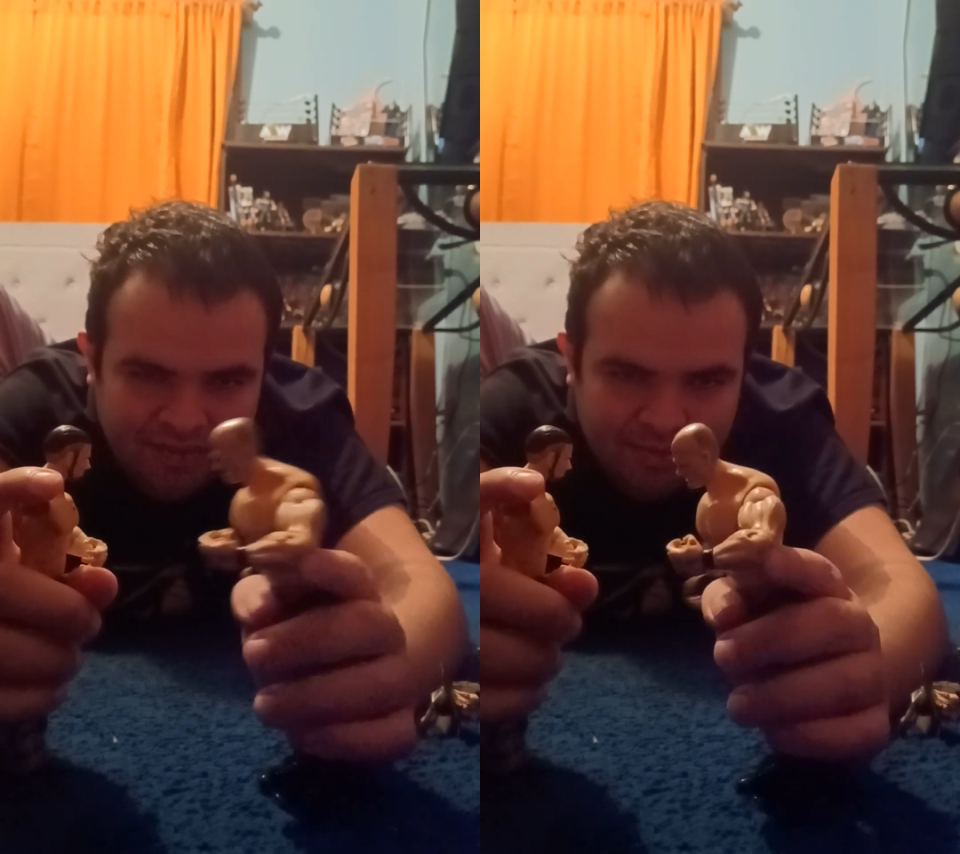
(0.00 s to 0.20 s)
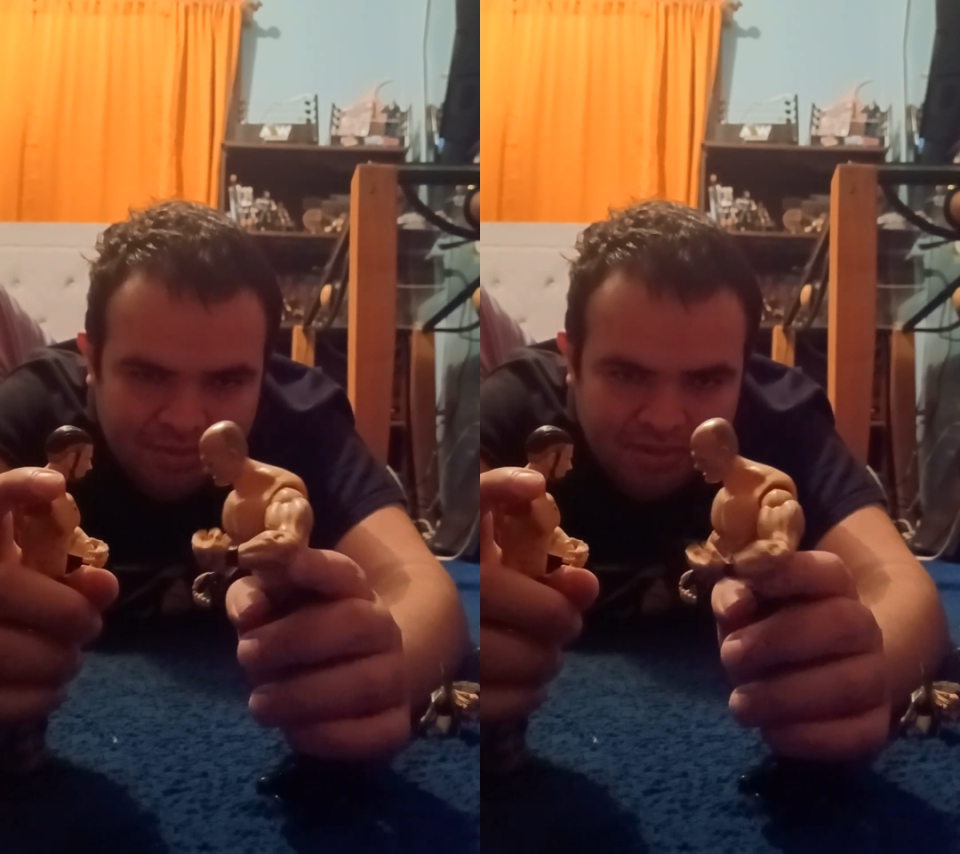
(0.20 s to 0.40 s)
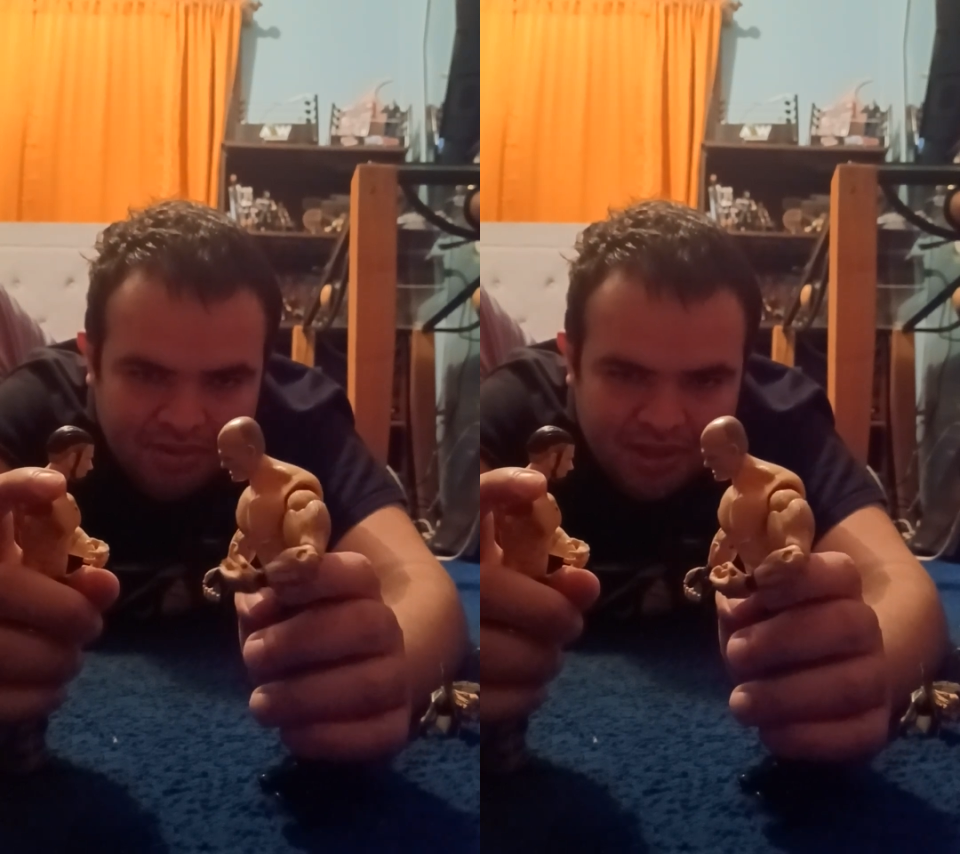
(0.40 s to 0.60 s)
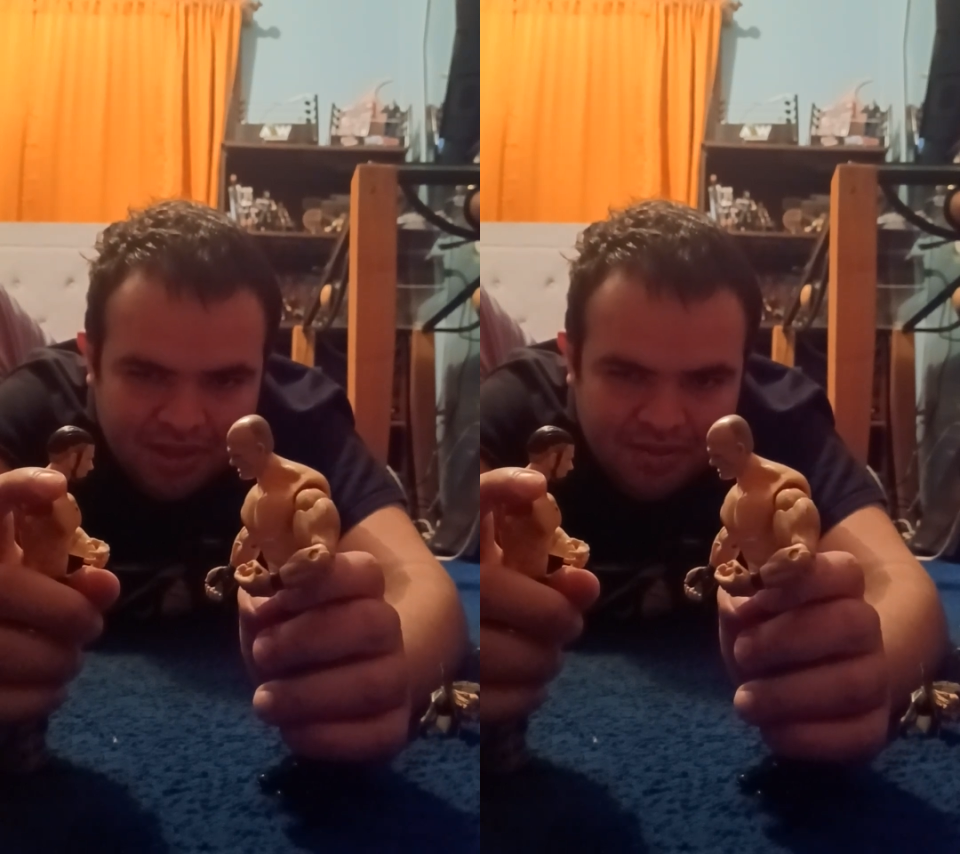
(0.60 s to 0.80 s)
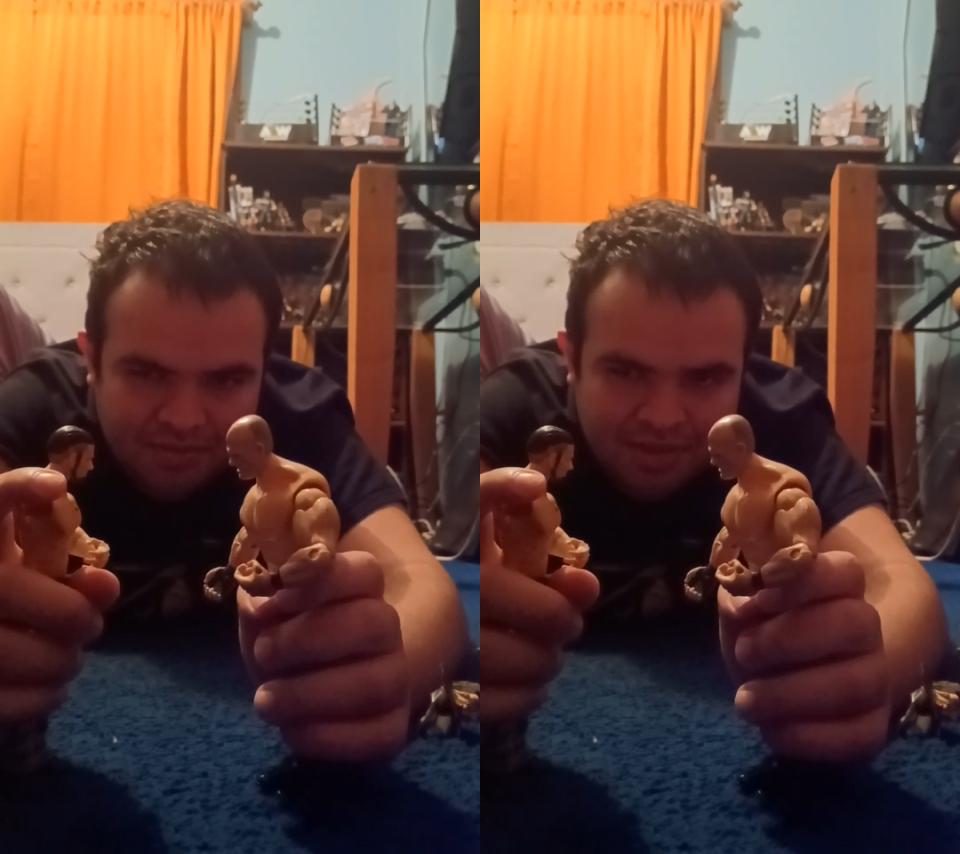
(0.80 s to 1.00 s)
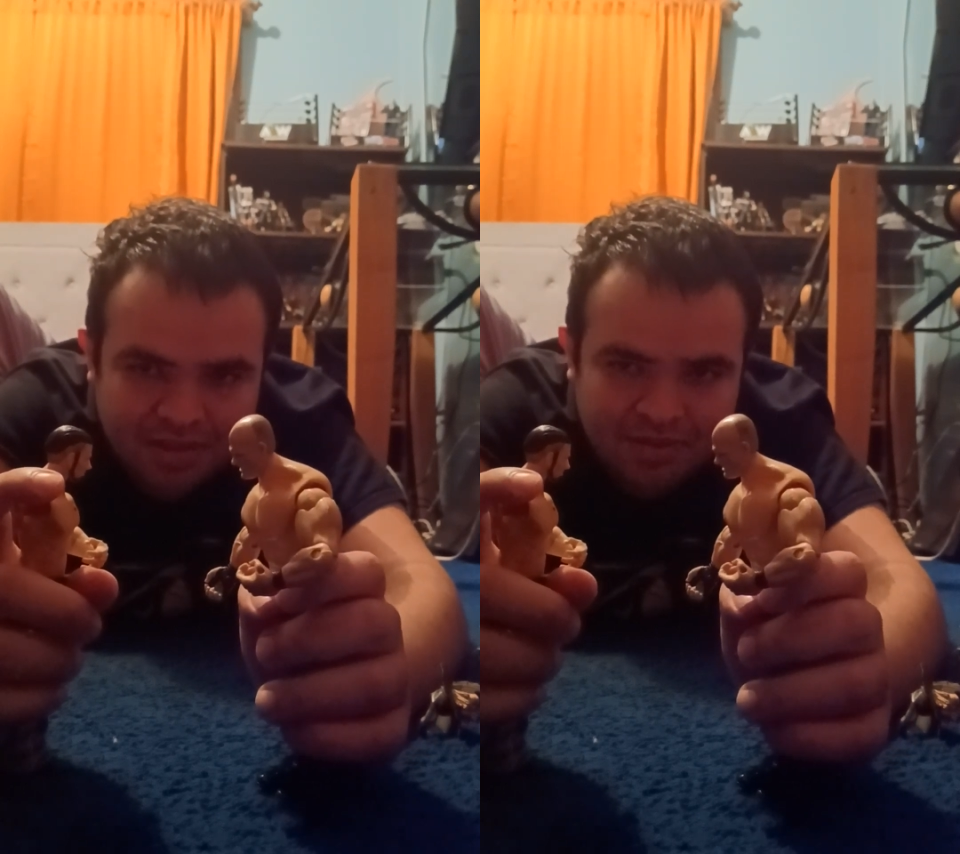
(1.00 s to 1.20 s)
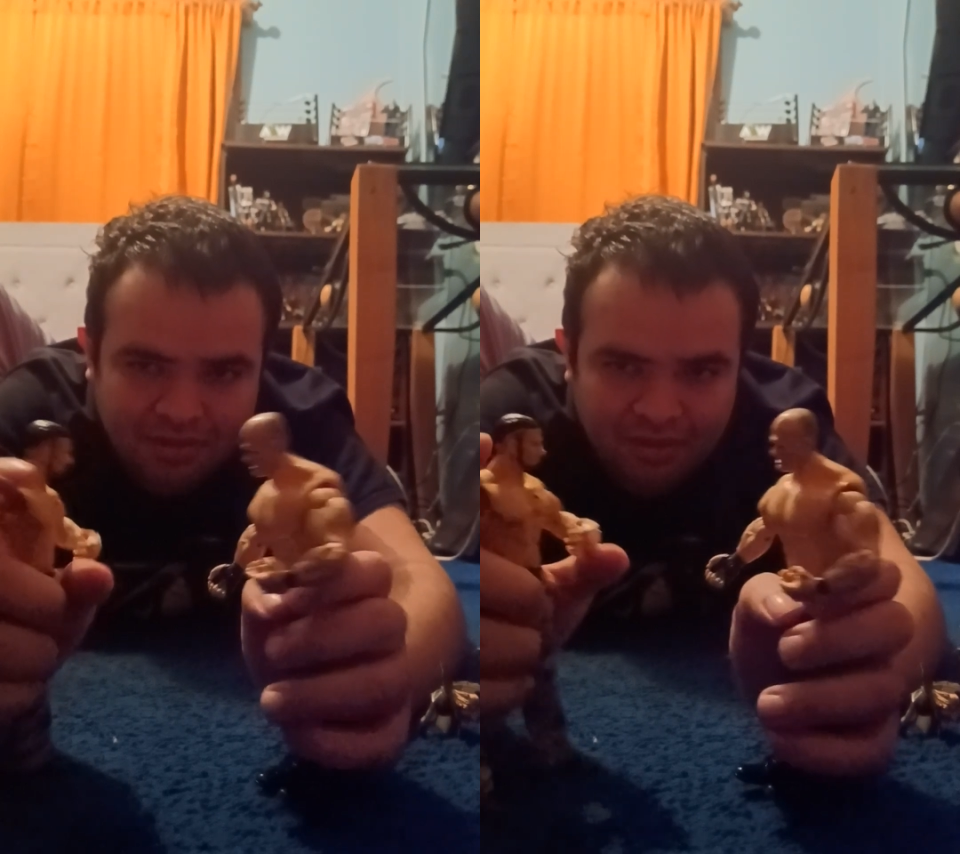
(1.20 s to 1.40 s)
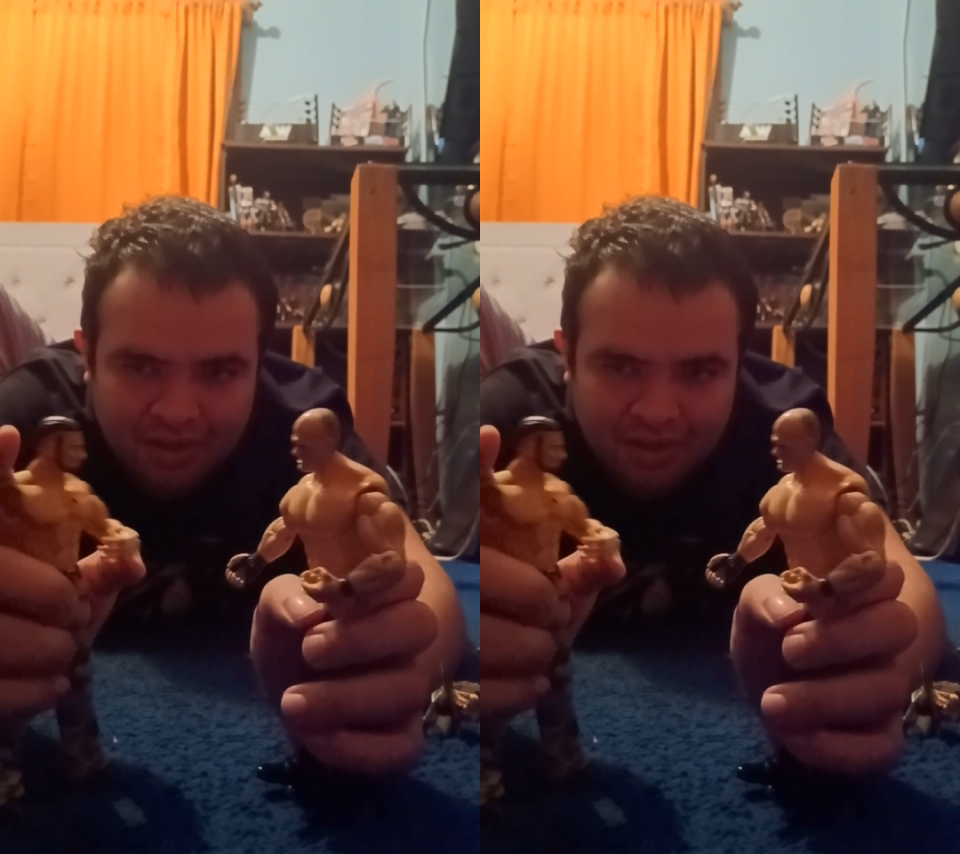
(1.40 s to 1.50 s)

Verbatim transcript: broken arm too.